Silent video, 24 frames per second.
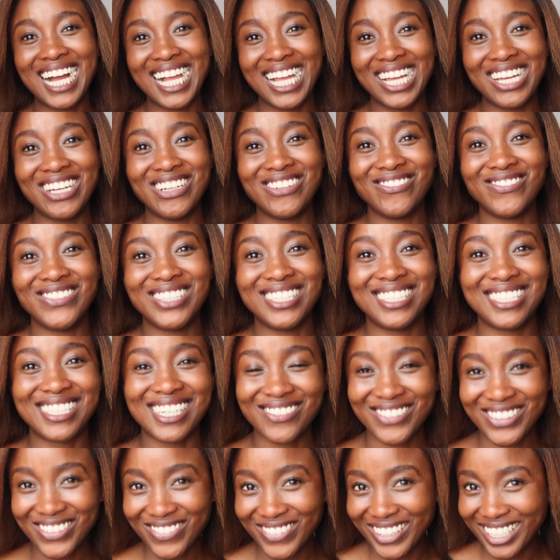I am
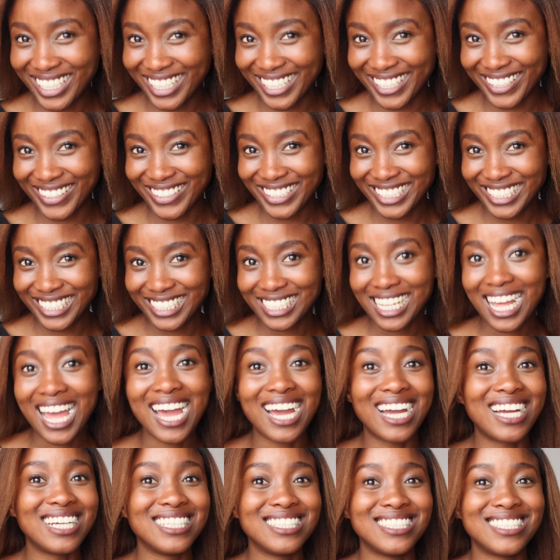done with my hair
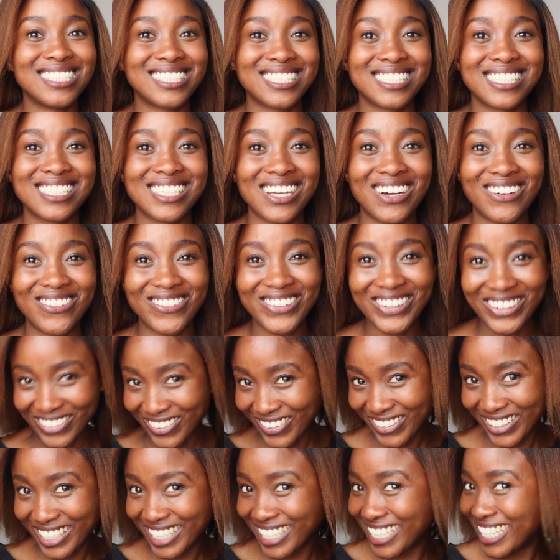and this is how we
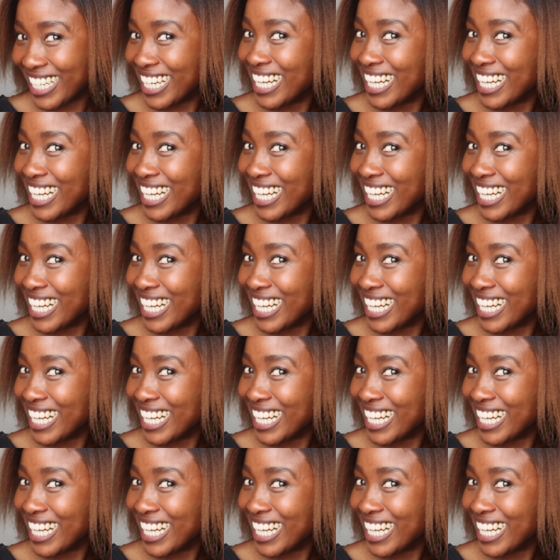look.